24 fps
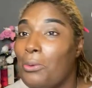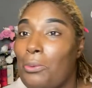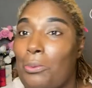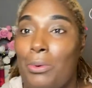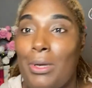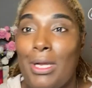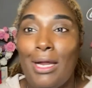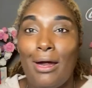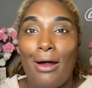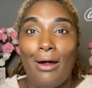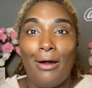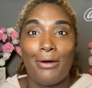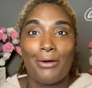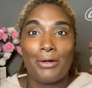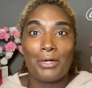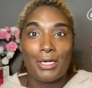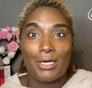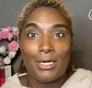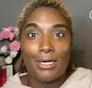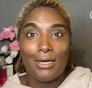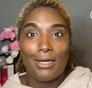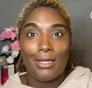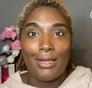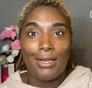We are
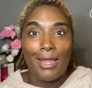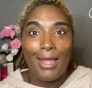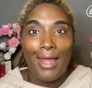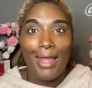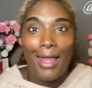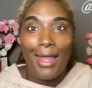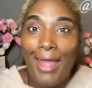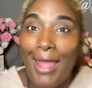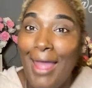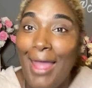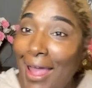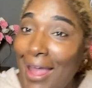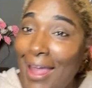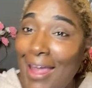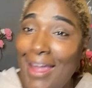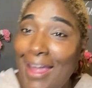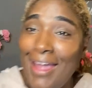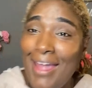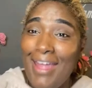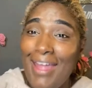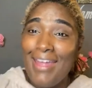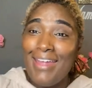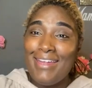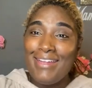good.
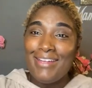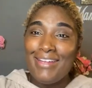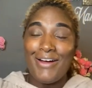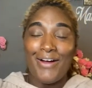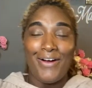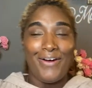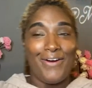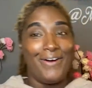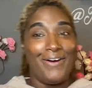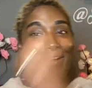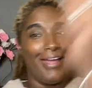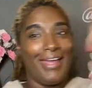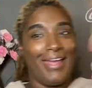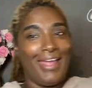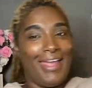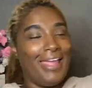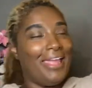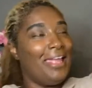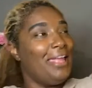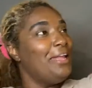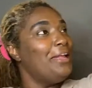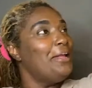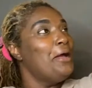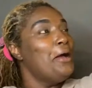Hey, y'all.
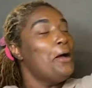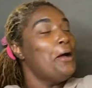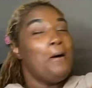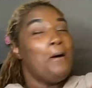Hey,